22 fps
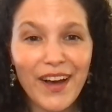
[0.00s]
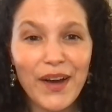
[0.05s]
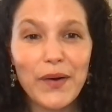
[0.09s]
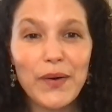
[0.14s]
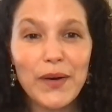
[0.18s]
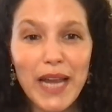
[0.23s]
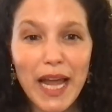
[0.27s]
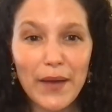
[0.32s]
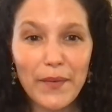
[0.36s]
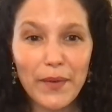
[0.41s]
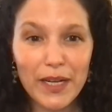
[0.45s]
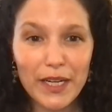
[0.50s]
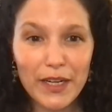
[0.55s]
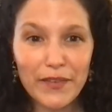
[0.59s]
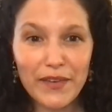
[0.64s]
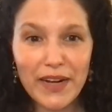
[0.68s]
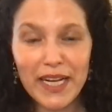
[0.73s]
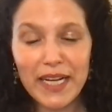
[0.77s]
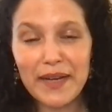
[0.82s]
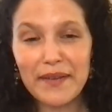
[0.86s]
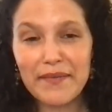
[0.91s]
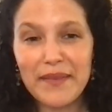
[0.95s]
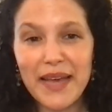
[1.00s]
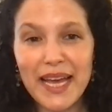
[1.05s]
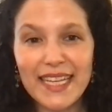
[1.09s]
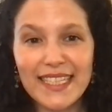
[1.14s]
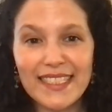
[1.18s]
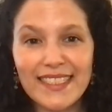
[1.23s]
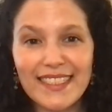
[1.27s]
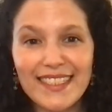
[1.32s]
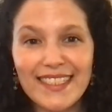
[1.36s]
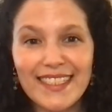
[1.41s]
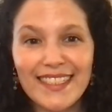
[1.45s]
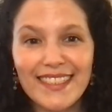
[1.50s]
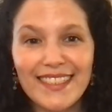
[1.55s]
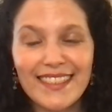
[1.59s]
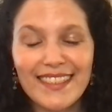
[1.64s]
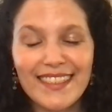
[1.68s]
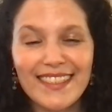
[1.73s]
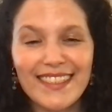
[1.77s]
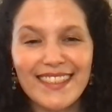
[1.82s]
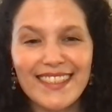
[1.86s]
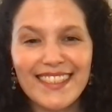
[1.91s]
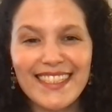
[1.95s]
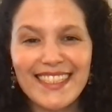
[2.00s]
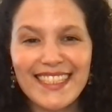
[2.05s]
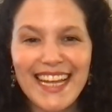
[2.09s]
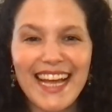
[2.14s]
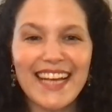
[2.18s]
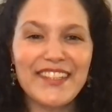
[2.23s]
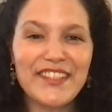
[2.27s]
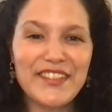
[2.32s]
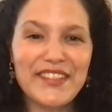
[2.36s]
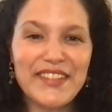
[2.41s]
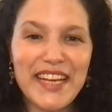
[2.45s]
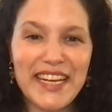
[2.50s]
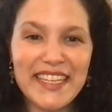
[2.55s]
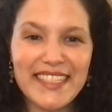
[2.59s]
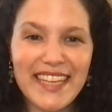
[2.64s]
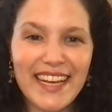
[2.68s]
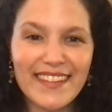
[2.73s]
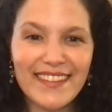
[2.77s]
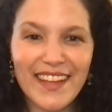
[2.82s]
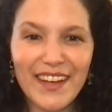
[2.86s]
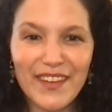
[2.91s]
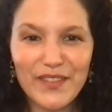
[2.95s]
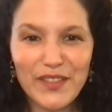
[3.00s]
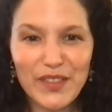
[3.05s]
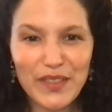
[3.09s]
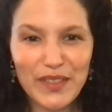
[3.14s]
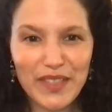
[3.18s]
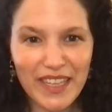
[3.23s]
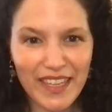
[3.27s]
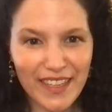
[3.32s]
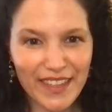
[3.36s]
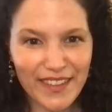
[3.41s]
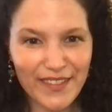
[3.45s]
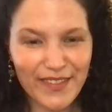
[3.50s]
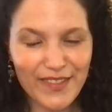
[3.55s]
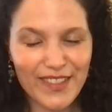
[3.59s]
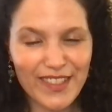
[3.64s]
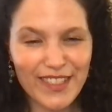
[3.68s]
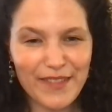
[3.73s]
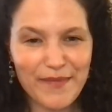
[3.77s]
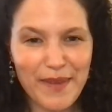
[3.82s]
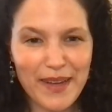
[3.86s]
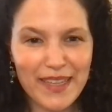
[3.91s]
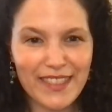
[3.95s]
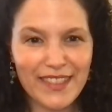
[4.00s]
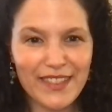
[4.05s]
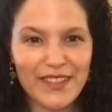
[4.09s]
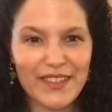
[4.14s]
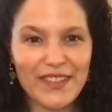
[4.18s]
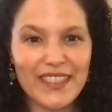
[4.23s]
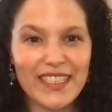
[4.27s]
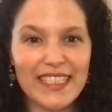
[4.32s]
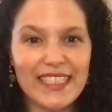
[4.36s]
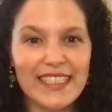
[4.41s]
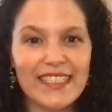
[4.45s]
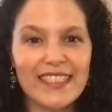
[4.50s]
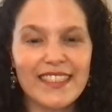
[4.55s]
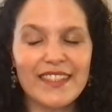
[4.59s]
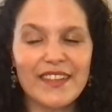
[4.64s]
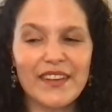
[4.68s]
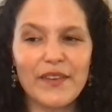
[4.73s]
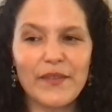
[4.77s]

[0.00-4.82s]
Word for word: what I want to recommend this is an exercise I love to give to my students